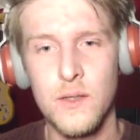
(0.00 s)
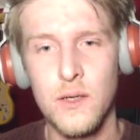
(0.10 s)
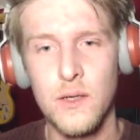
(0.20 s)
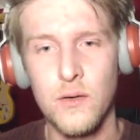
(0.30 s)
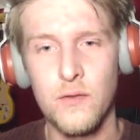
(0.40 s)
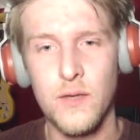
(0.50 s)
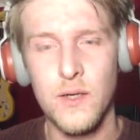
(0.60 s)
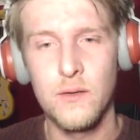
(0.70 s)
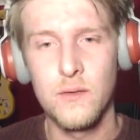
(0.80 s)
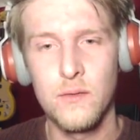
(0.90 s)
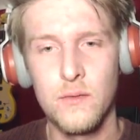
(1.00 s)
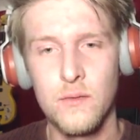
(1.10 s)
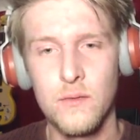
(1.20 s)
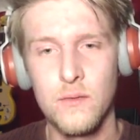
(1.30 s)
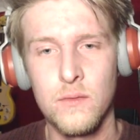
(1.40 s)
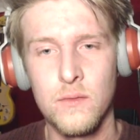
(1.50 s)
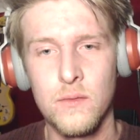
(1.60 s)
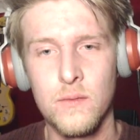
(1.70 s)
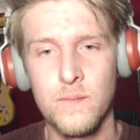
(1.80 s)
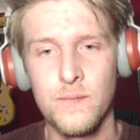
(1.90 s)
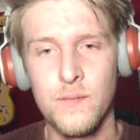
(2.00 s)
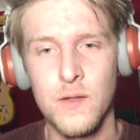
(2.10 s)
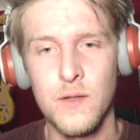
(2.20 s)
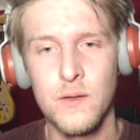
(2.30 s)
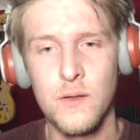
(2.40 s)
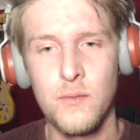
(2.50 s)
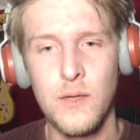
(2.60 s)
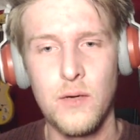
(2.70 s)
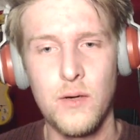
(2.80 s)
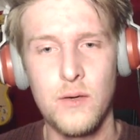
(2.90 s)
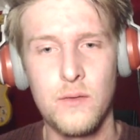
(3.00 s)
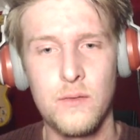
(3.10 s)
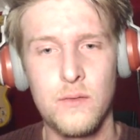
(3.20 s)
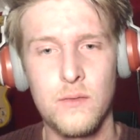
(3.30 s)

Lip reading: Is the light gone off again? I want the light on.